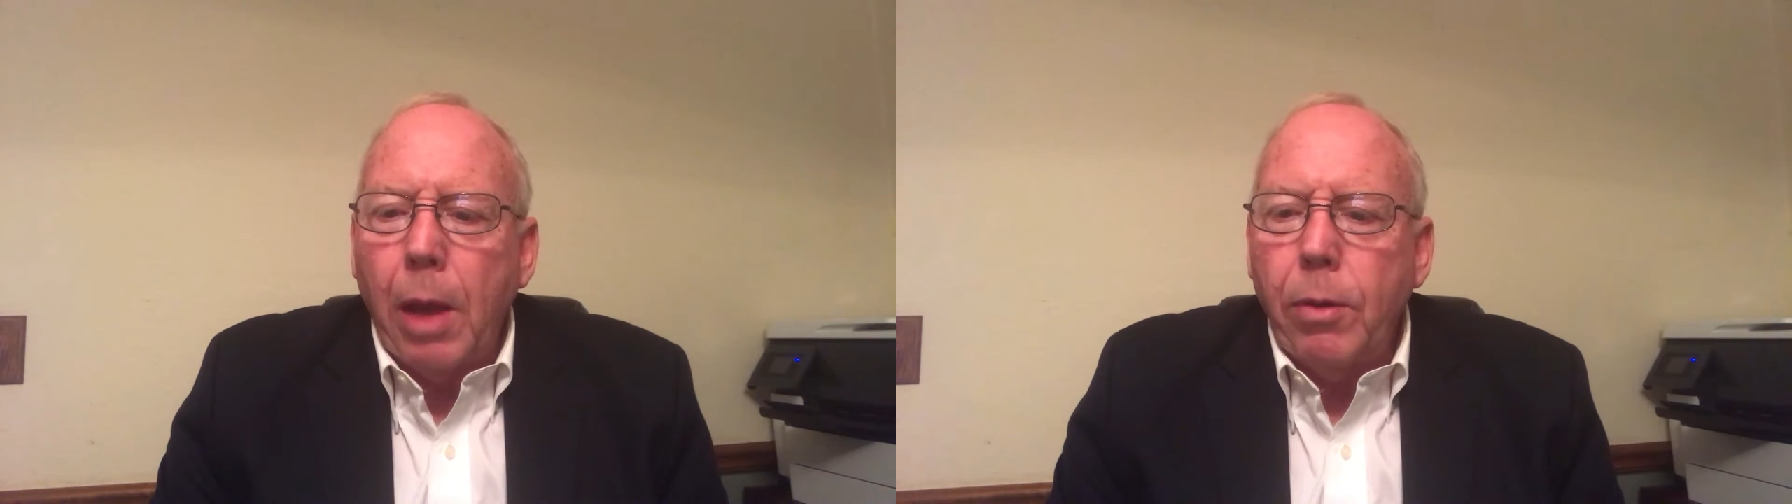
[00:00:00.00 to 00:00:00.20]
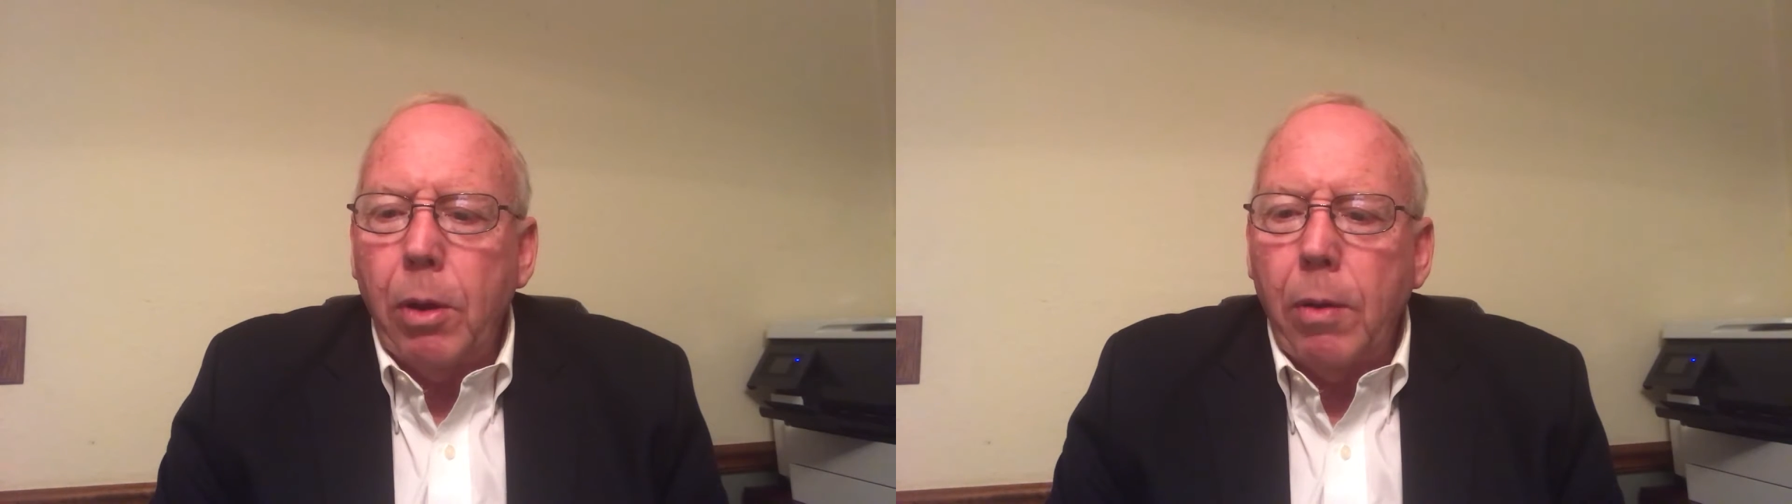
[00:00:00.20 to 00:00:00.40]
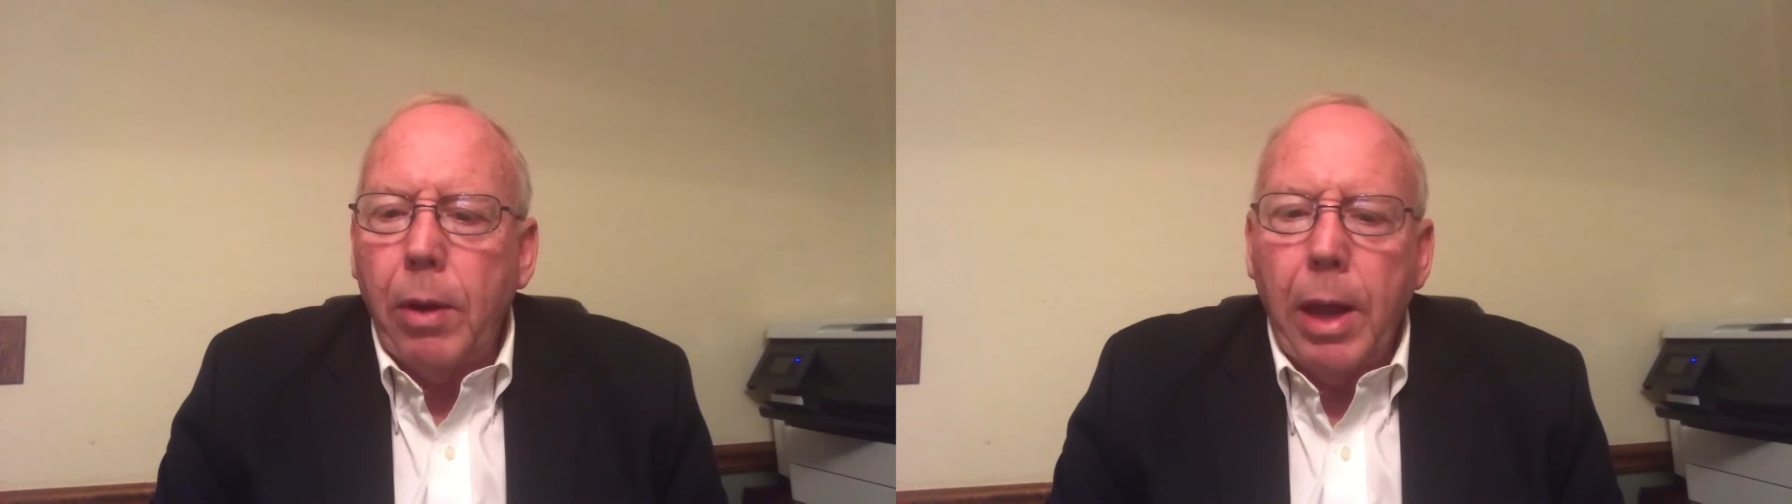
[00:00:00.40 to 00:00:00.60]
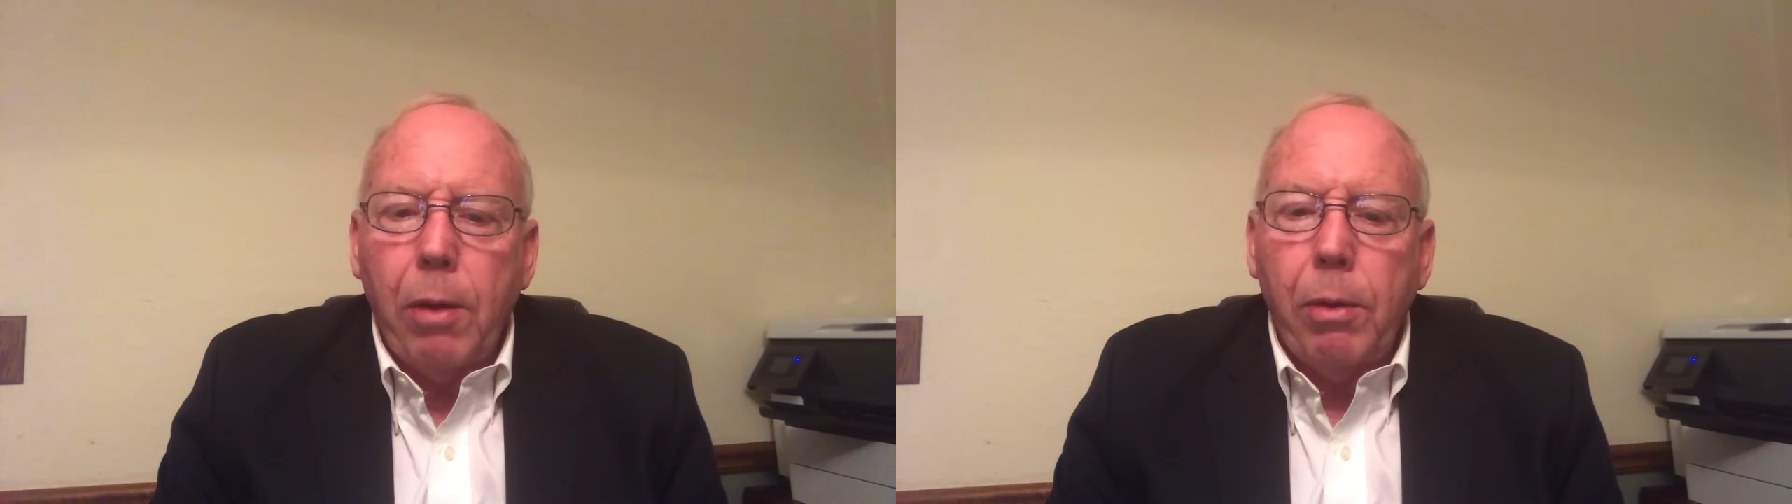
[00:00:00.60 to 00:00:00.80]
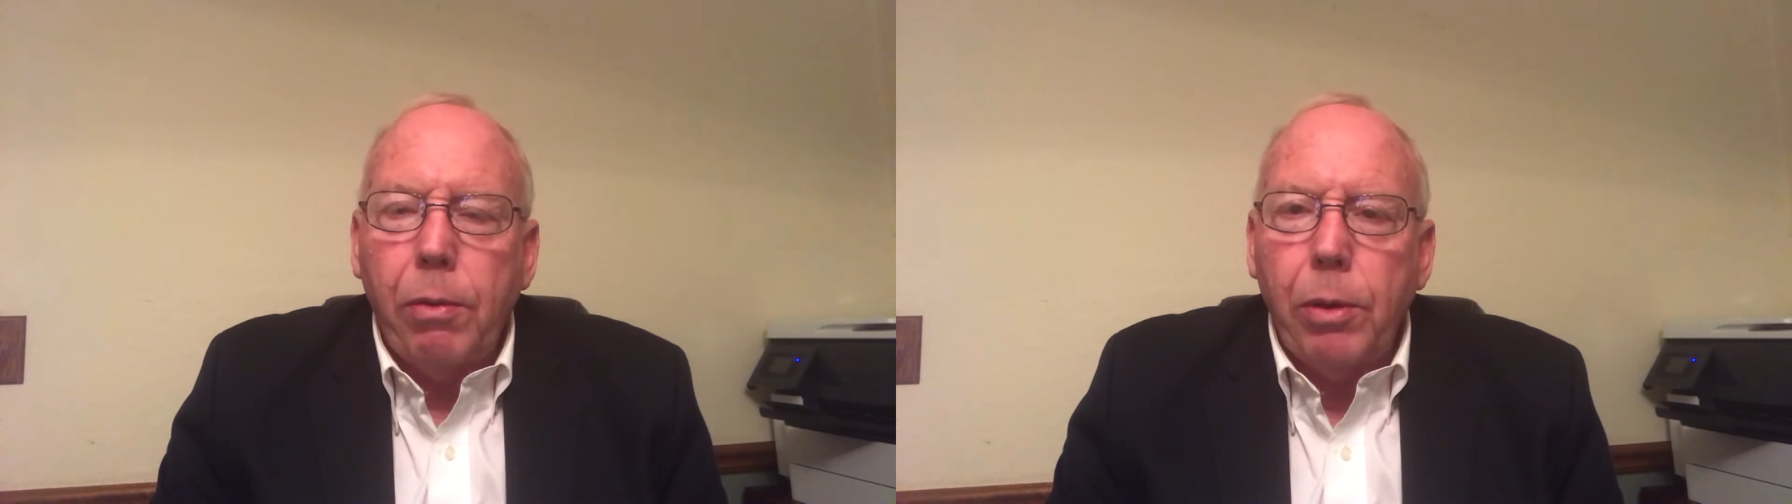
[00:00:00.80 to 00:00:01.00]
Have you ever
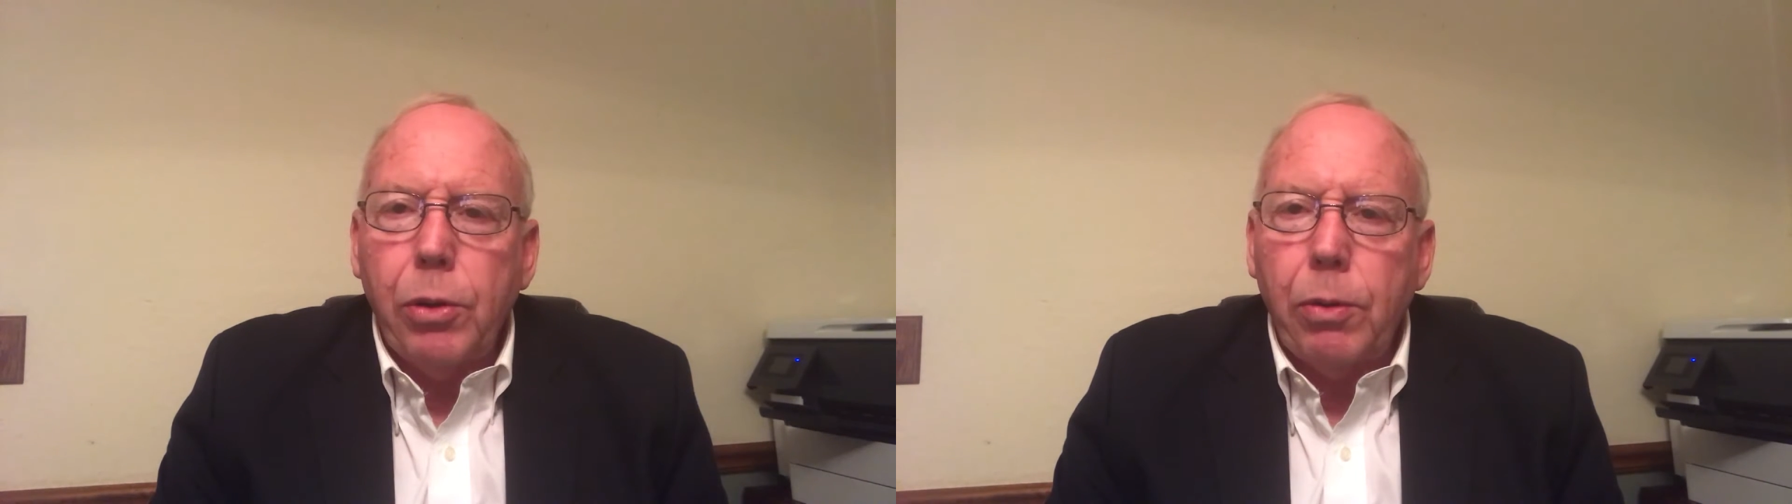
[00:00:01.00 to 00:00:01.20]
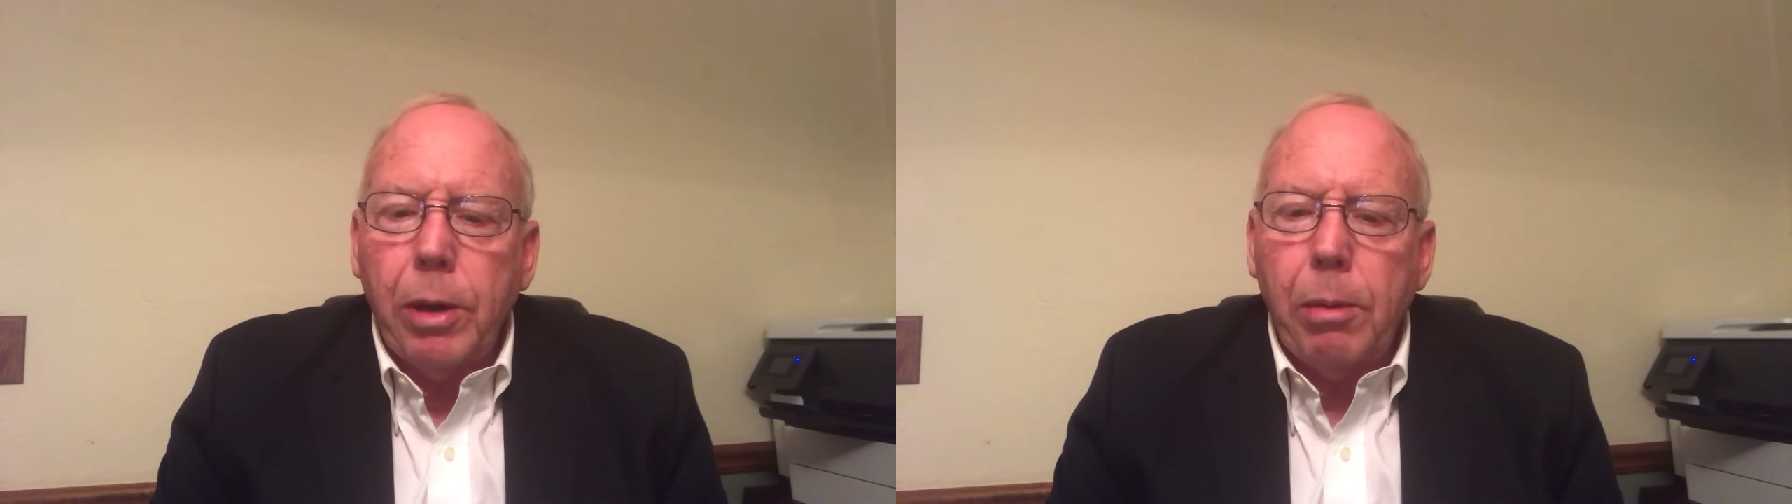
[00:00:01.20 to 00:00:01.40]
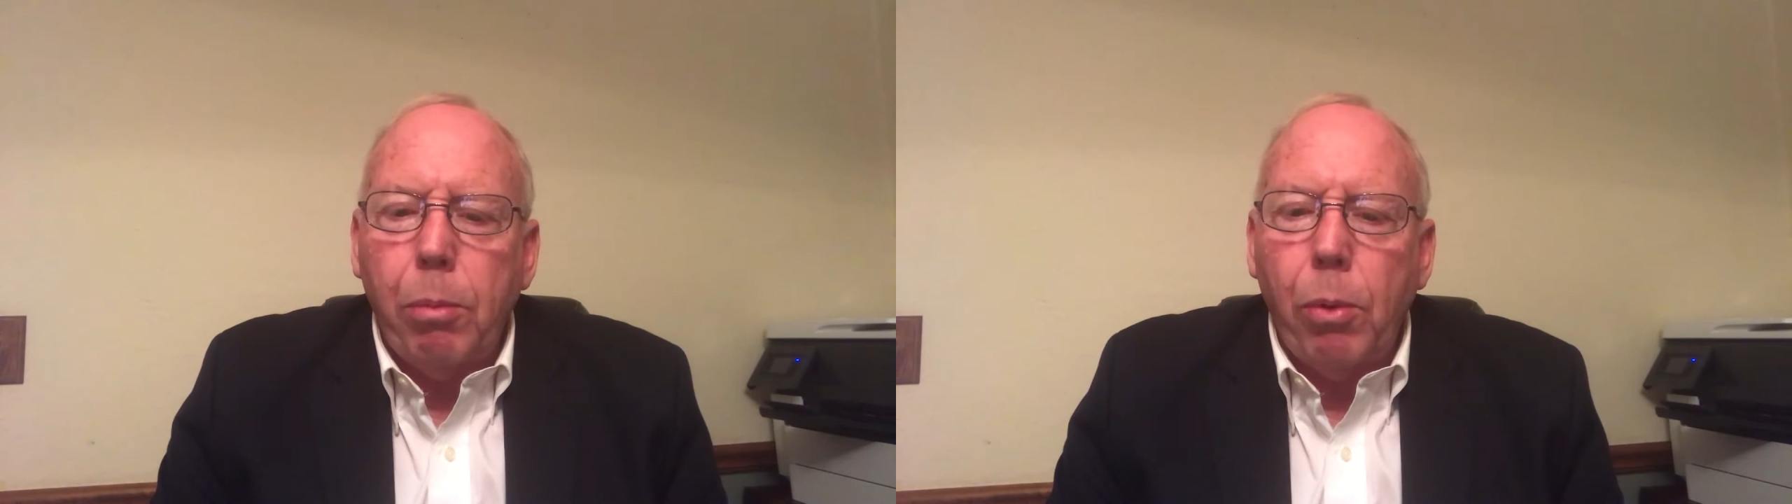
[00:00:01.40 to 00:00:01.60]
had a refrigerator